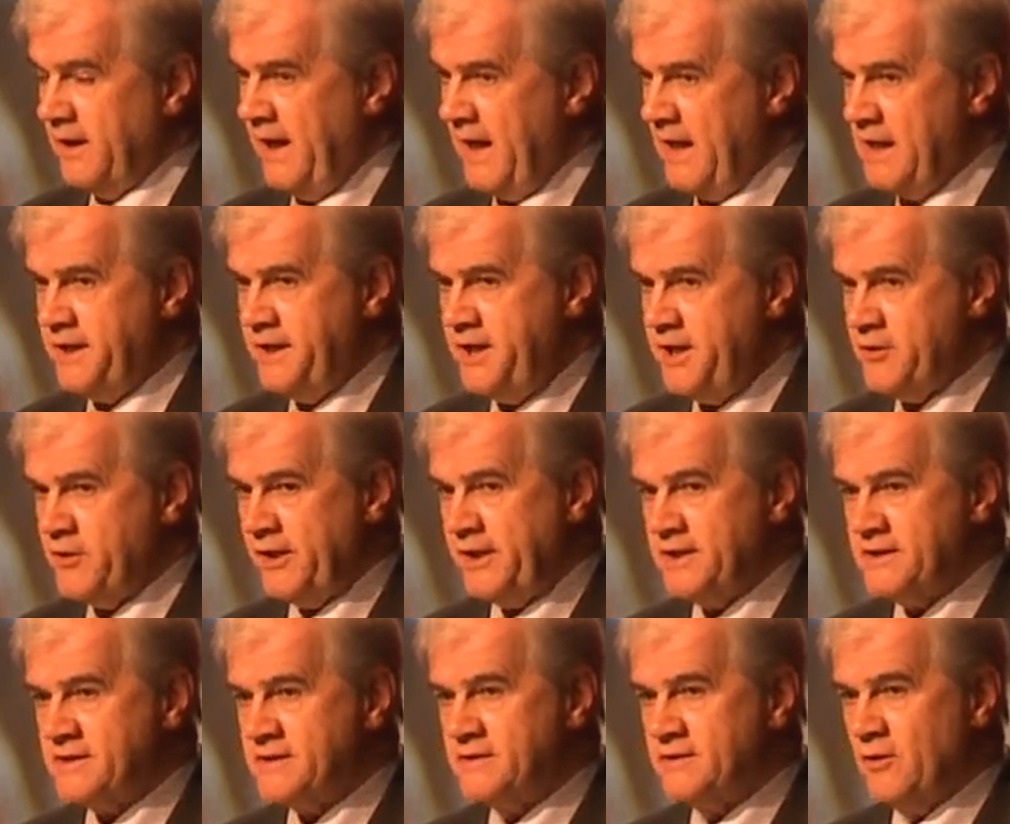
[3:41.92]
held
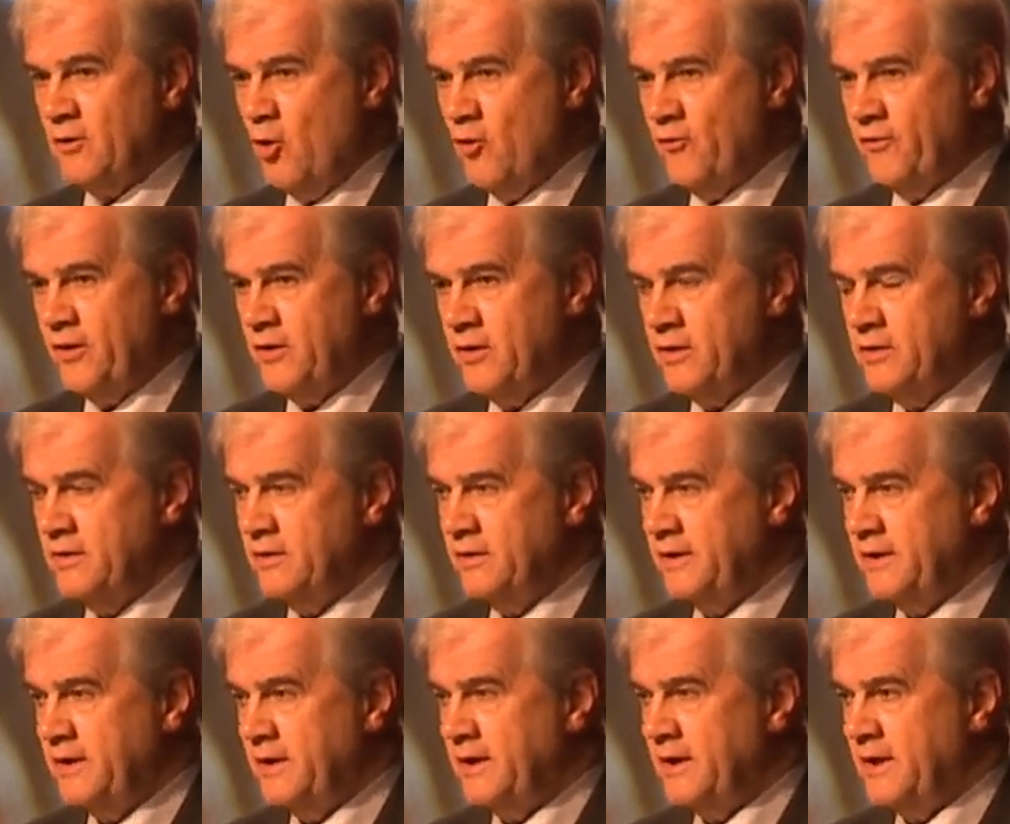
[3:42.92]
hearings over
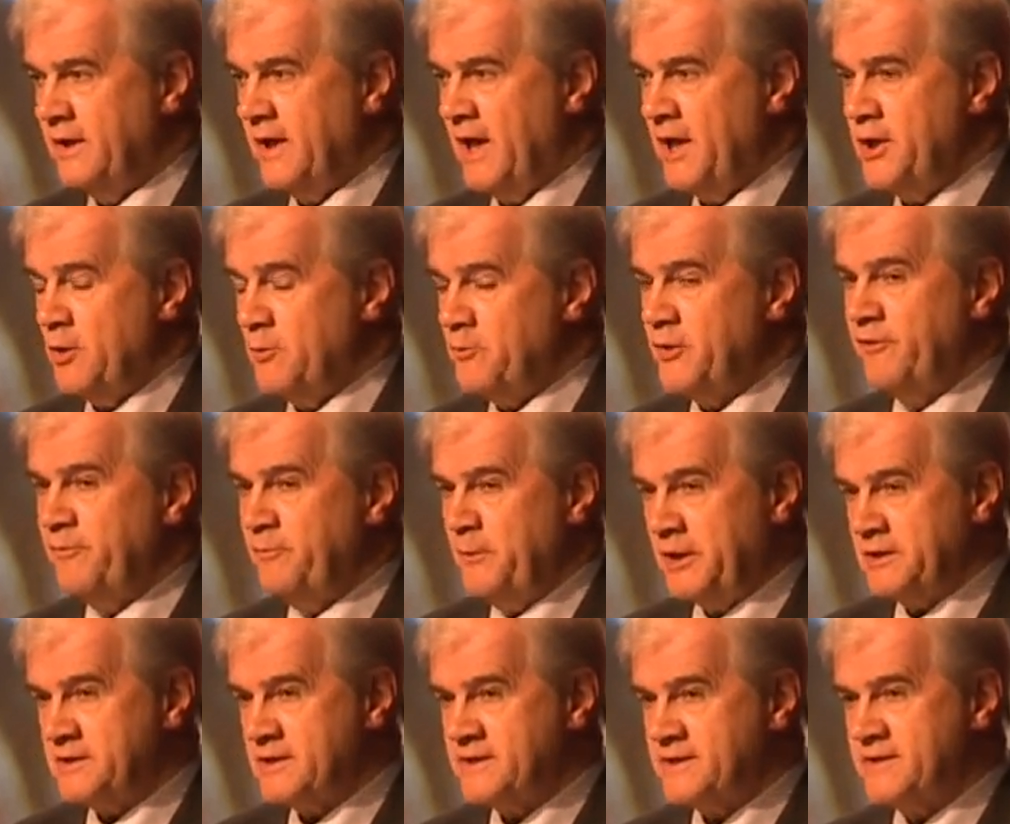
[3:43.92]
a number of
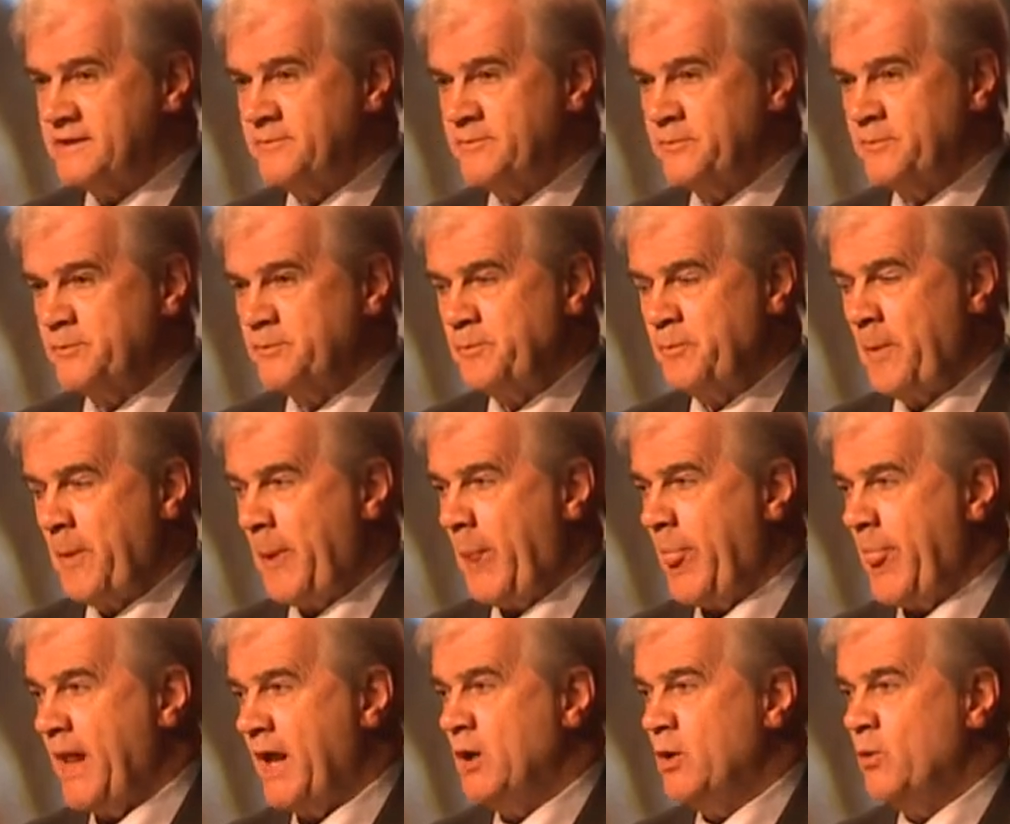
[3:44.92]
months
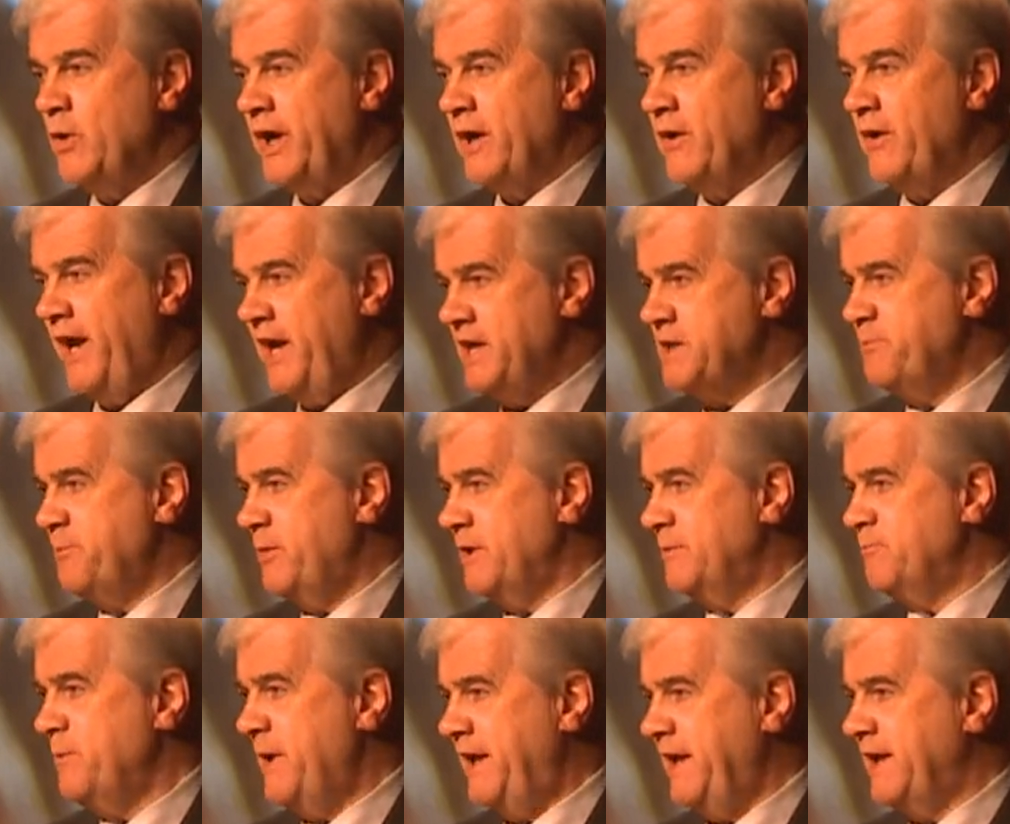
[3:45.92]
where
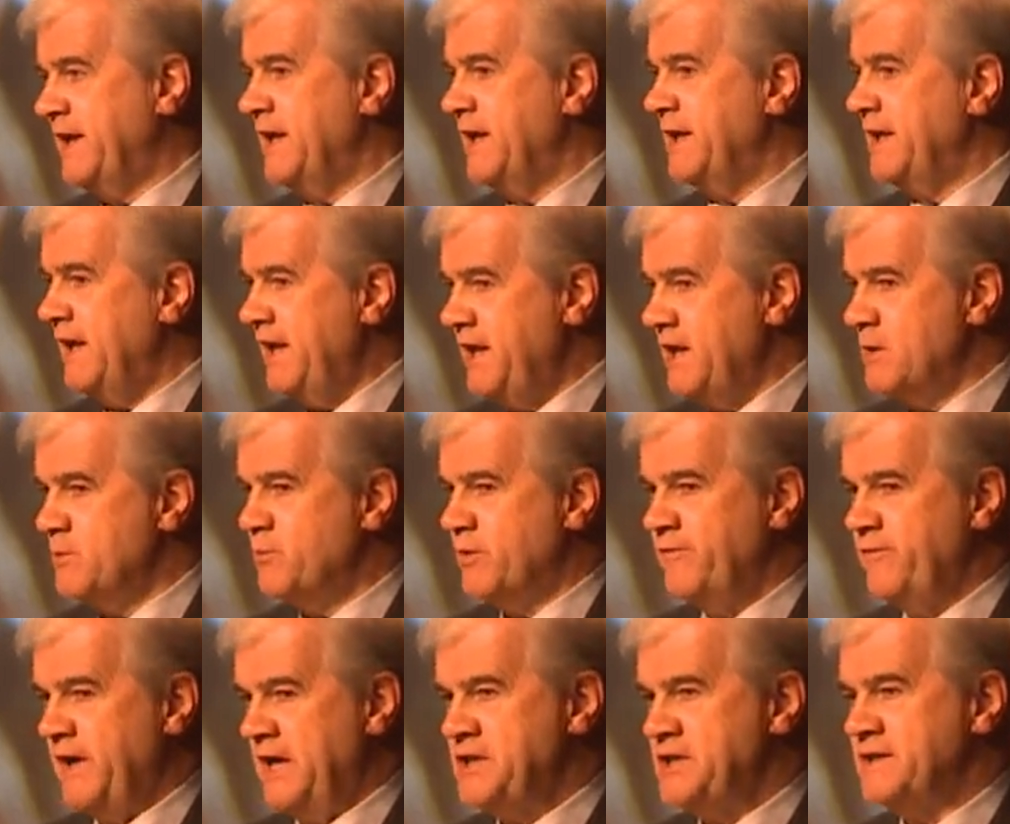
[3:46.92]
expert medical and legal
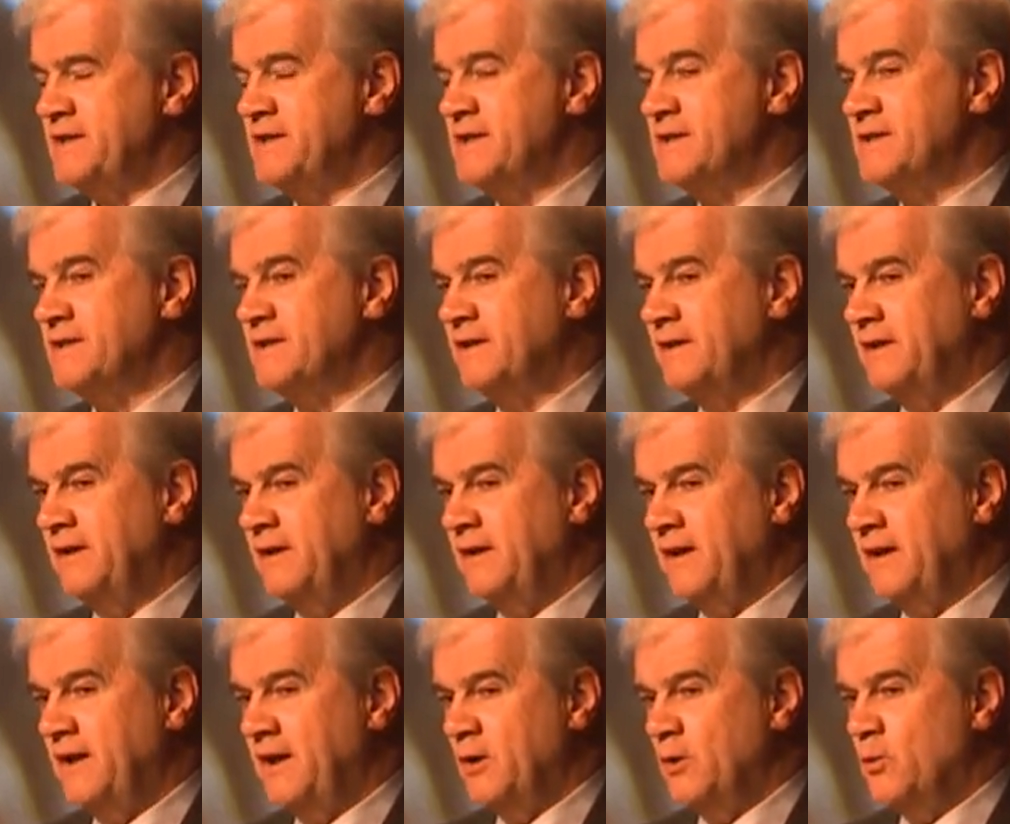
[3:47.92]
professionals
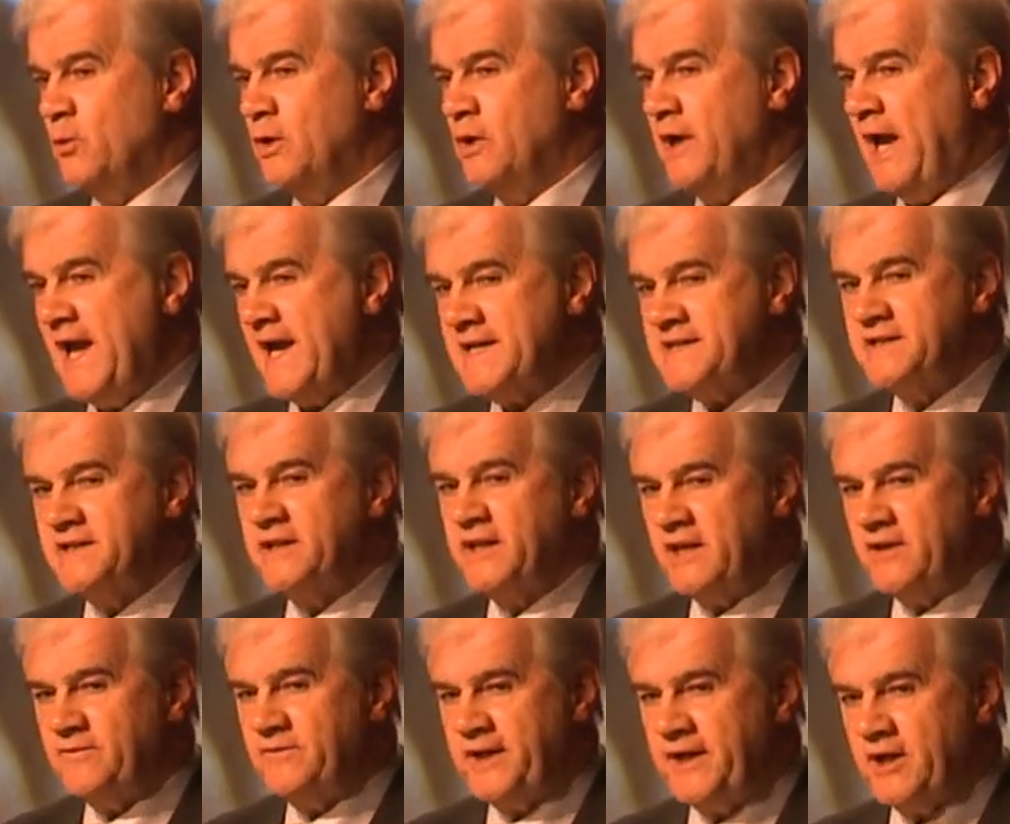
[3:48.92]
were asked to
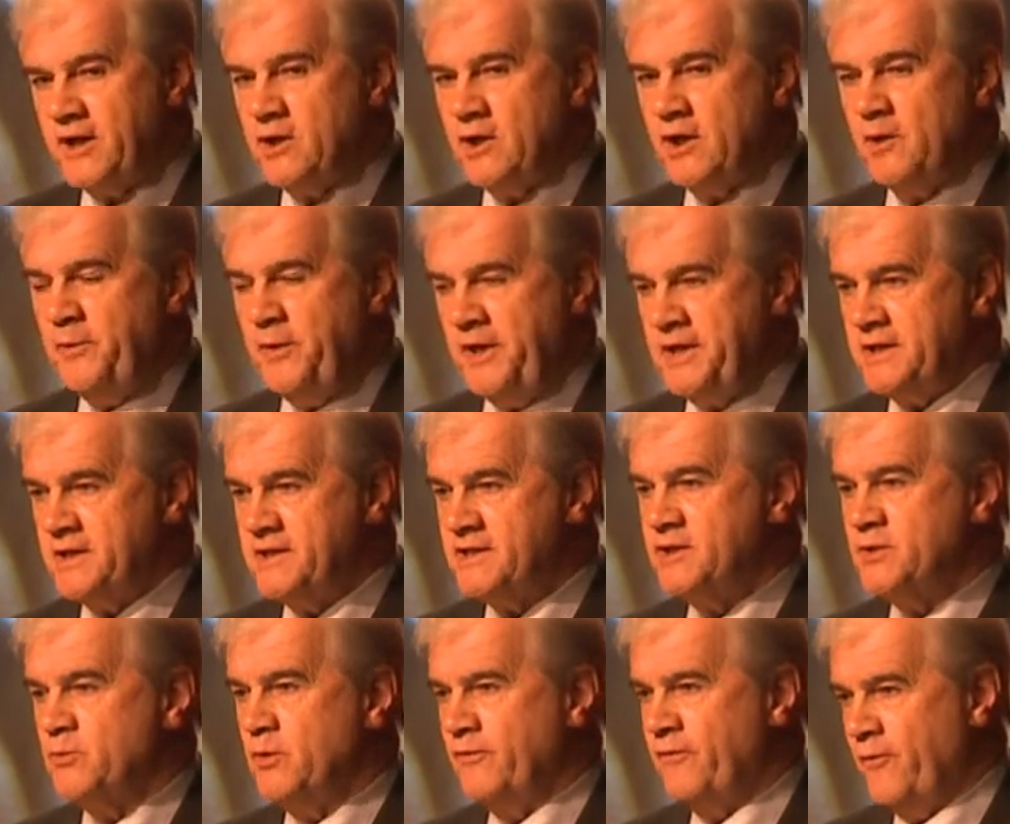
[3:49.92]
give their
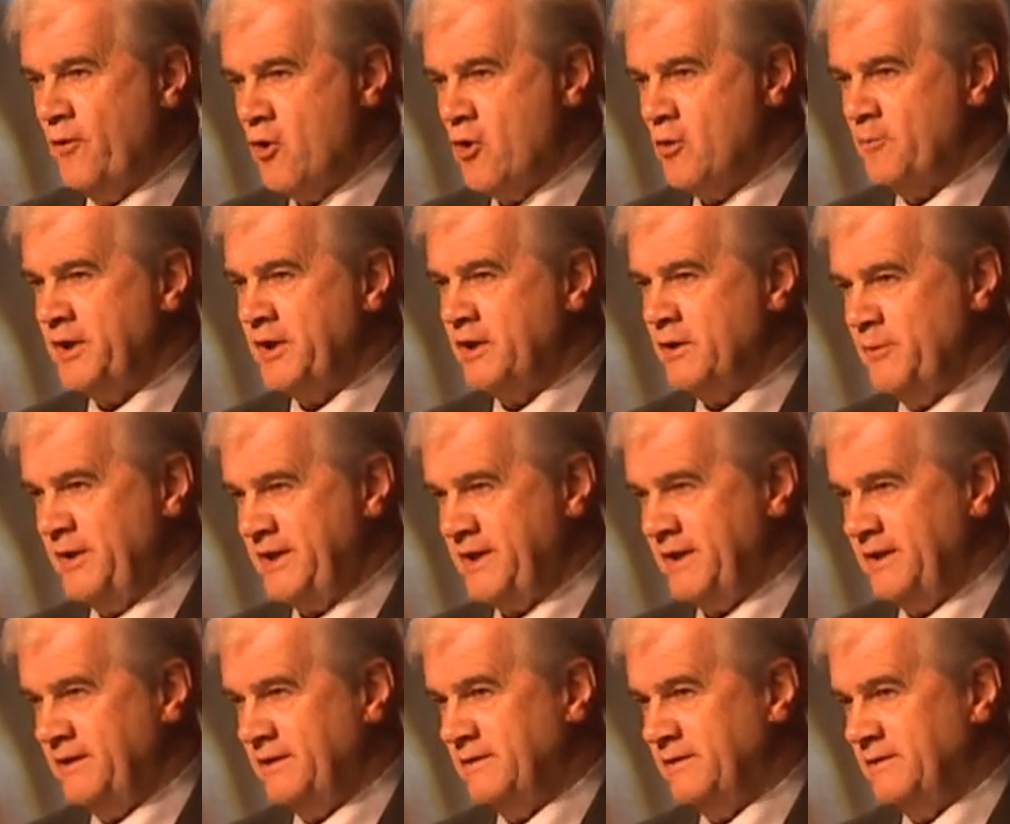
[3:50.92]
opinions to inform the
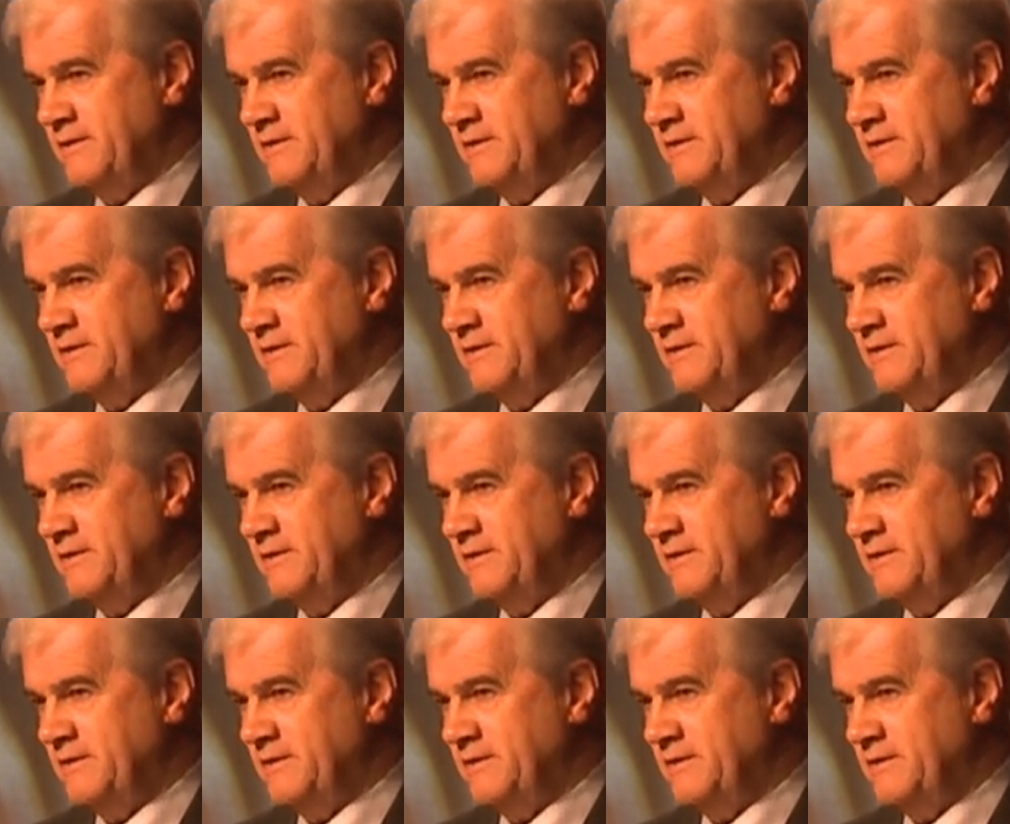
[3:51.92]
committee.